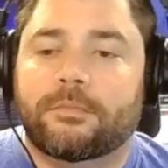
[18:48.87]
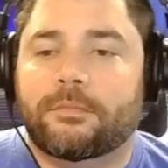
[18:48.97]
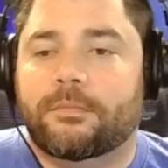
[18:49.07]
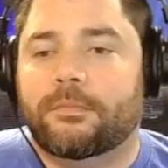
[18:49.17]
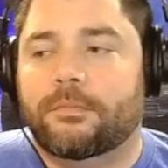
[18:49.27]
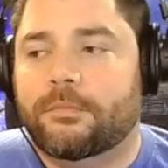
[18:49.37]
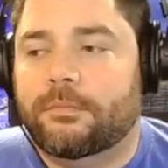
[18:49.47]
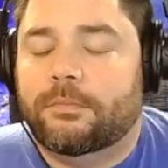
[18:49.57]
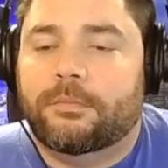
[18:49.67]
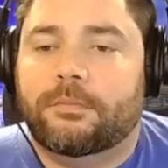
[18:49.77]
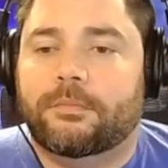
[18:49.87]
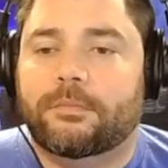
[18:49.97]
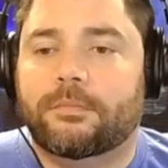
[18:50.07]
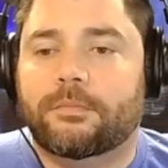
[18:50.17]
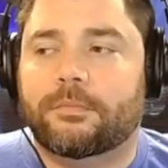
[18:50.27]

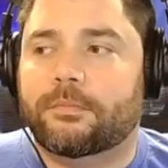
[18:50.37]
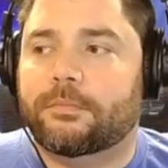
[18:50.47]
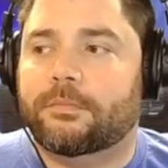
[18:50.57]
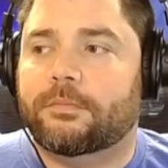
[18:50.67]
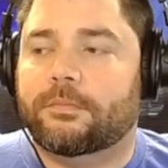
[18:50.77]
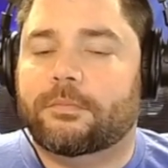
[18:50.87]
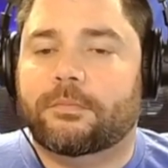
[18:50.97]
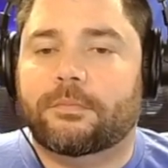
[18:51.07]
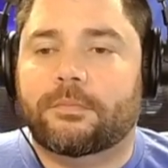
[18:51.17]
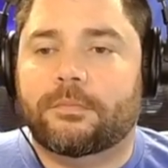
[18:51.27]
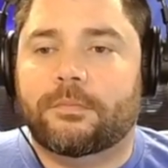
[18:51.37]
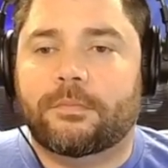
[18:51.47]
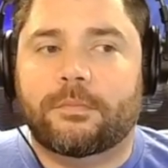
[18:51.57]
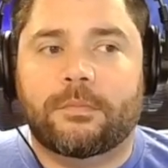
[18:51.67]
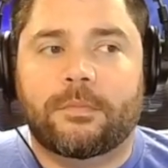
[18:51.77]

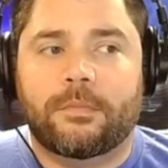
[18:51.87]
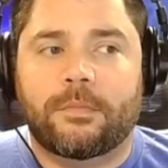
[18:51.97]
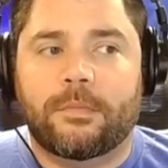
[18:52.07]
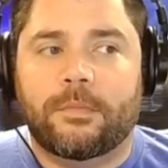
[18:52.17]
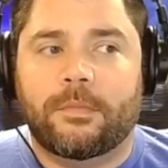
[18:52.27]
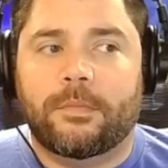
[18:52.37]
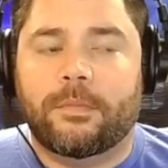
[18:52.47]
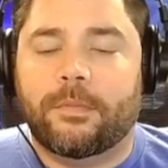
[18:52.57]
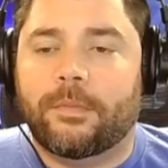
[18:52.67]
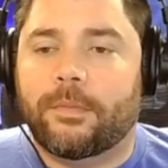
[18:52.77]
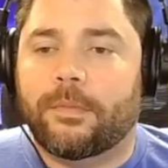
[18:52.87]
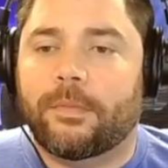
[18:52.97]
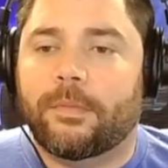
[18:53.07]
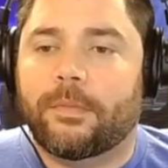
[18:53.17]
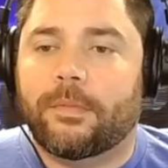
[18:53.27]

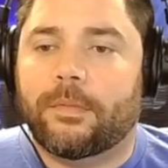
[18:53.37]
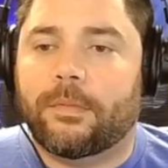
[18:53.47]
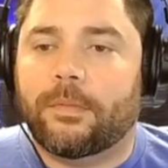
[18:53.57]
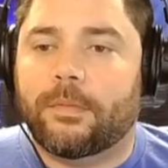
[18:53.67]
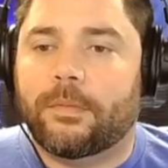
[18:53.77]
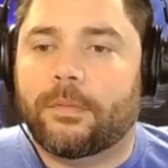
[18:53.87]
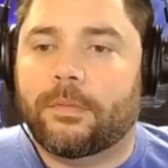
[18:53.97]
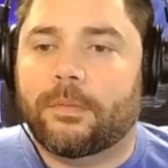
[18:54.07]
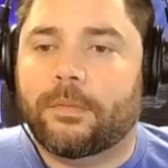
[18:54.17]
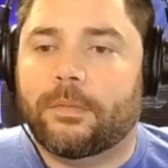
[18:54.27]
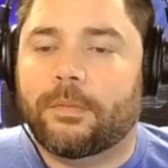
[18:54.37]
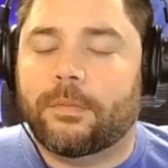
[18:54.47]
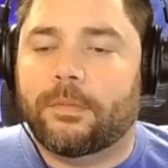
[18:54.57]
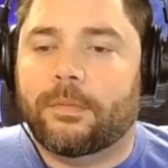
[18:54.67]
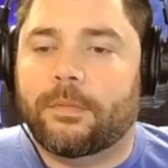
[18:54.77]

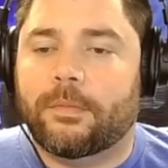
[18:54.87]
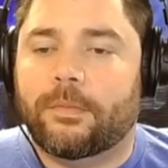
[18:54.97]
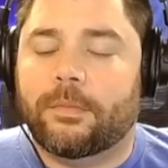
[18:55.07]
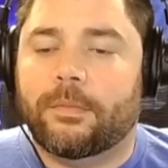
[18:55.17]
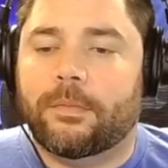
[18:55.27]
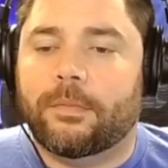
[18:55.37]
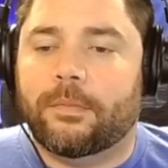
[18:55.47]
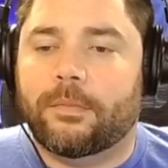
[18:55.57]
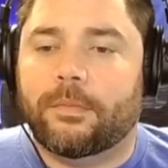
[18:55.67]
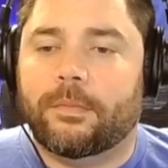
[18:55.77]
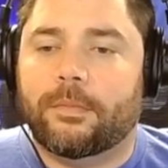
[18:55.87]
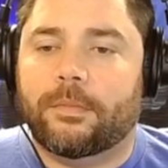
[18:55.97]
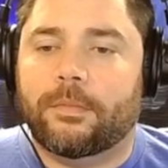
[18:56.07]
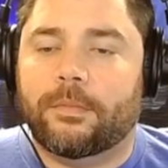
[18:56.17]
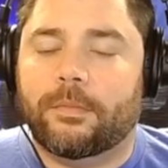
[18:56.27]

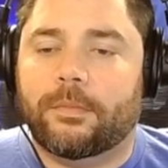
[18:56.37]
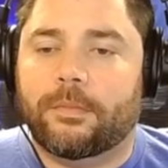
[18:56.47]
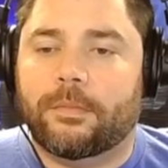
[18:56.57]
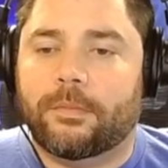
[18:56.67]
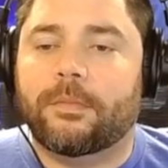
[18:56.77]
(not speaking)